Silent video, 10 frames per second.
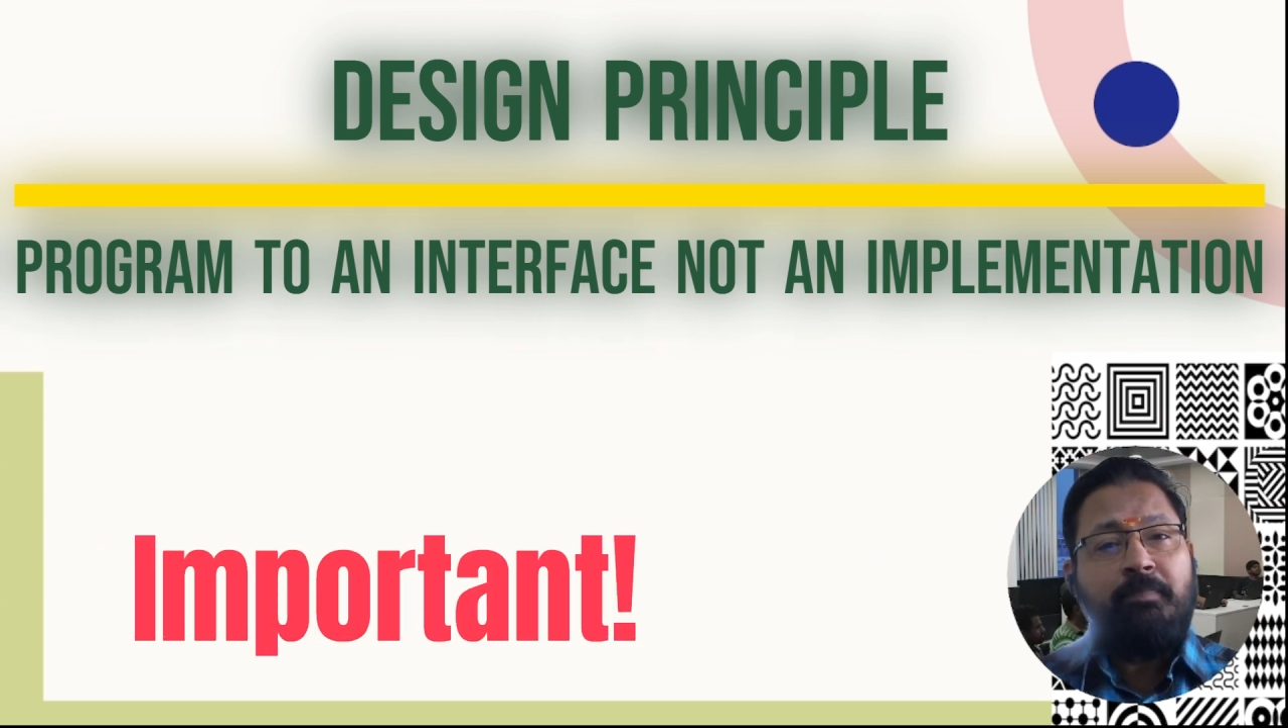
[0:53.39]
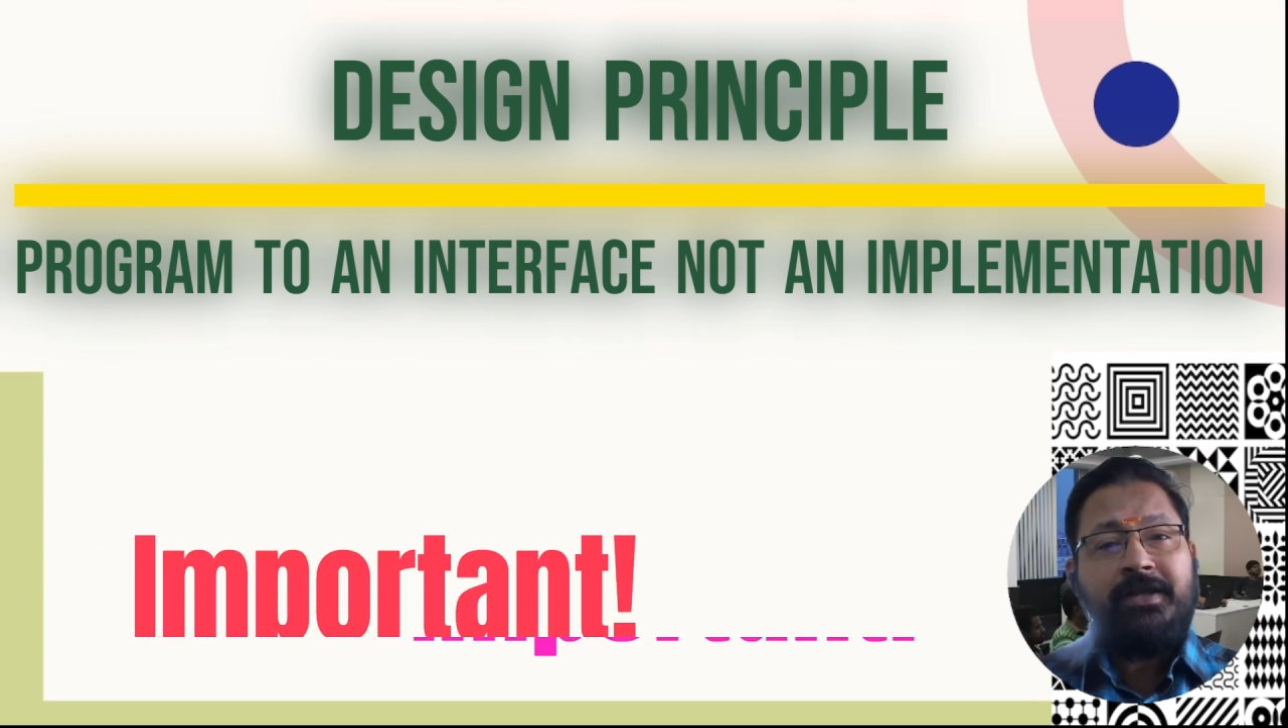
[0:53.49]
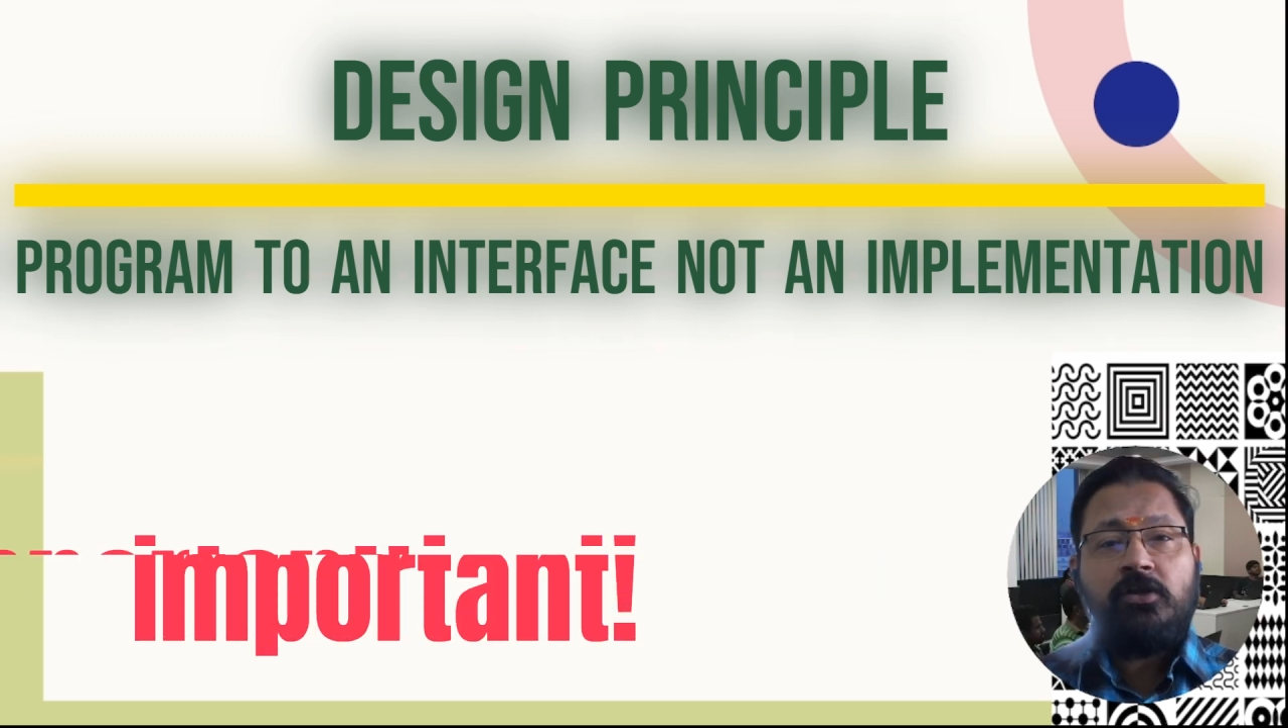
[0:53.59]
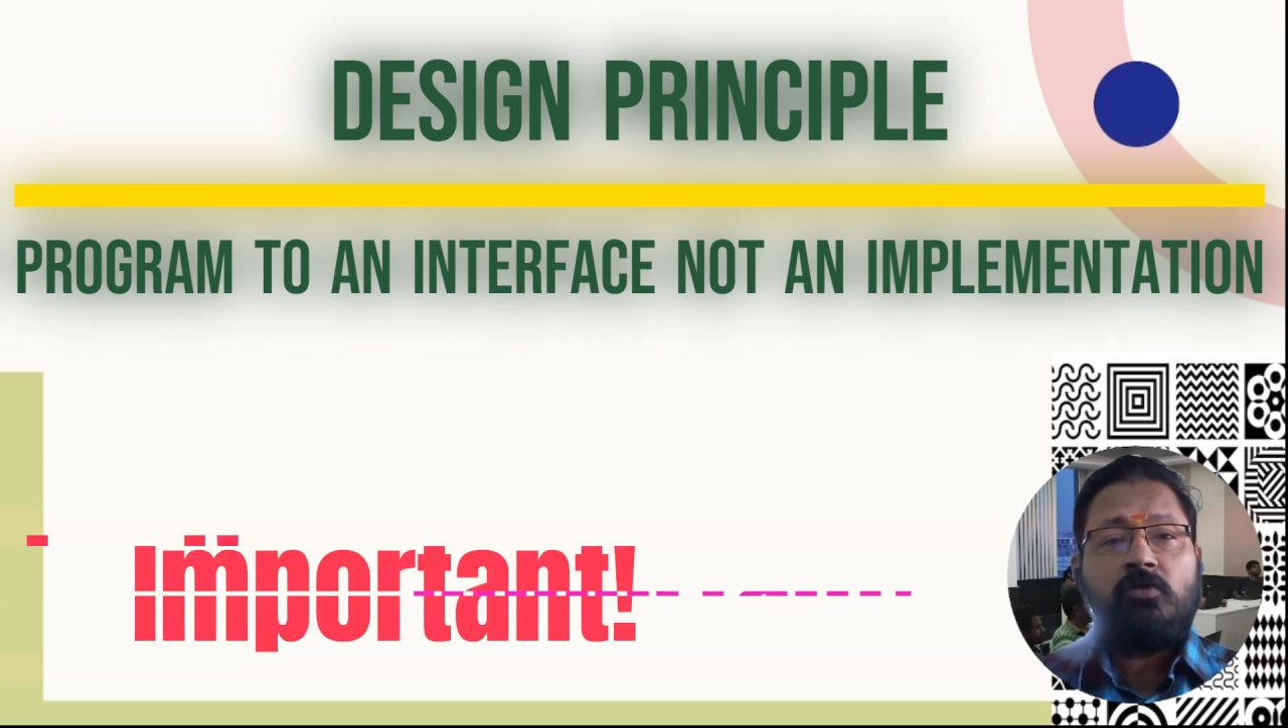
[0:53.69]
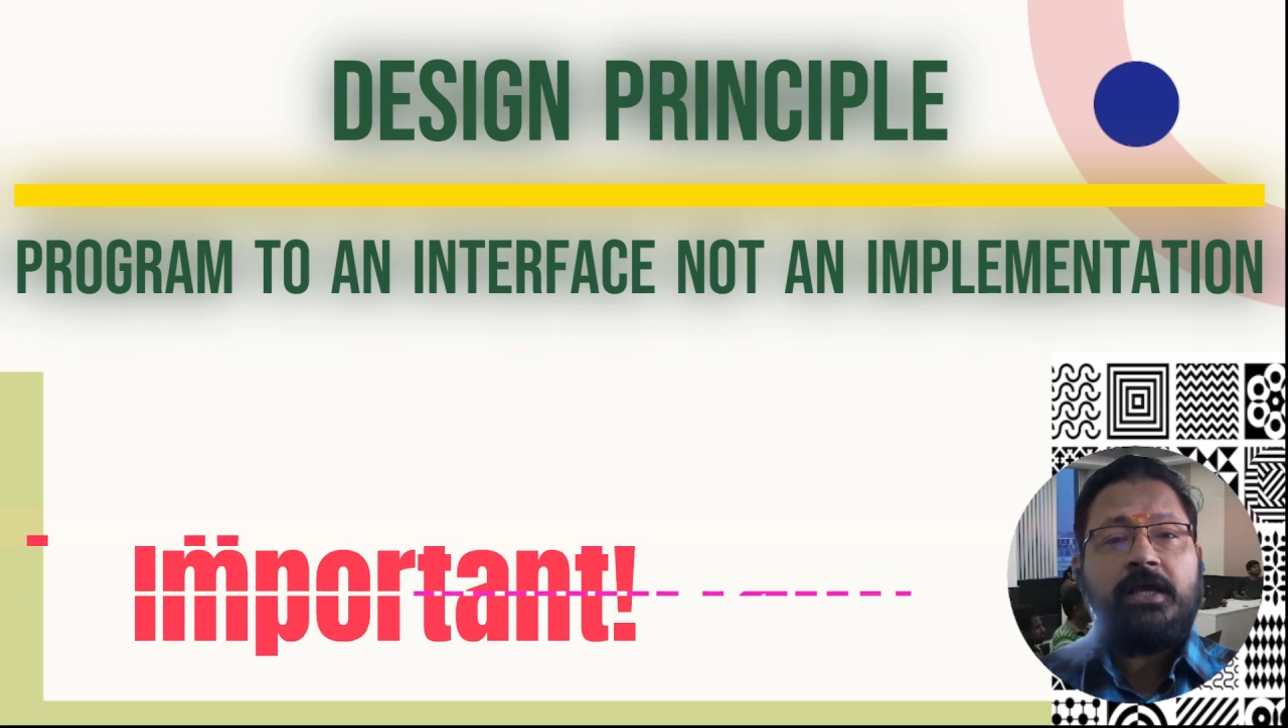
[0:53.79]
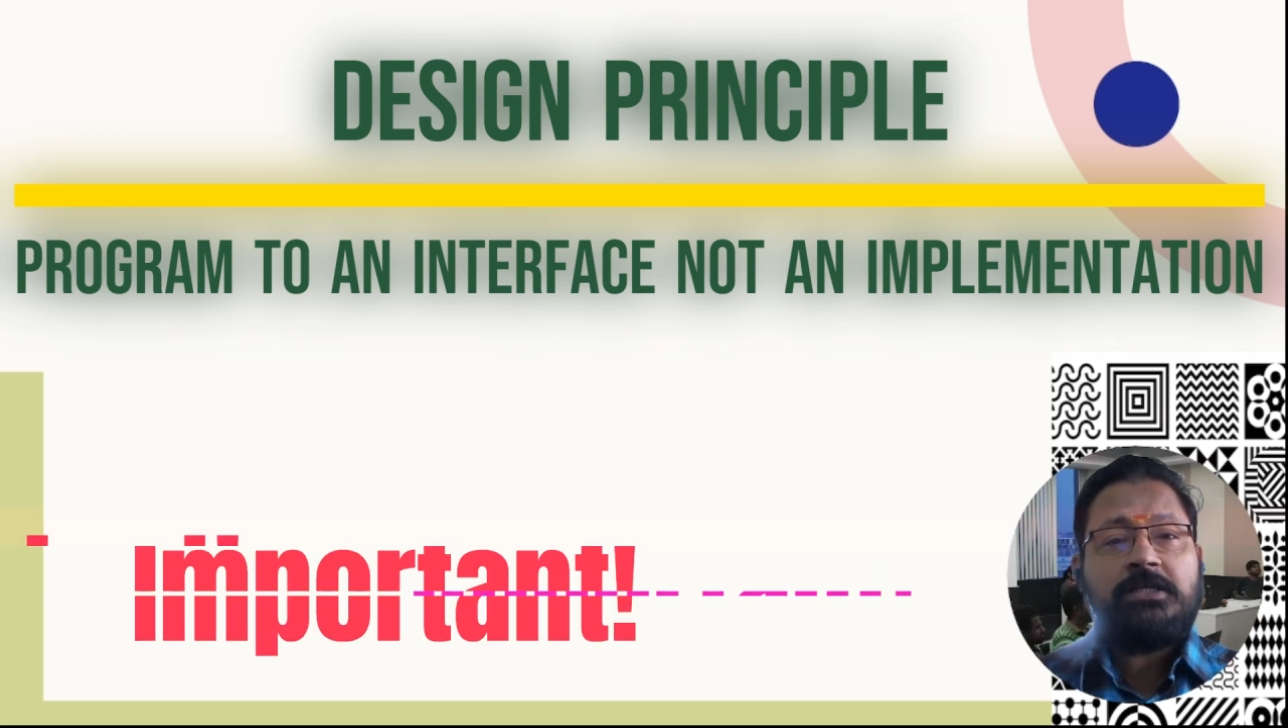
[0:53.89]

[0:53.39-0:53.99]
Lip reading: better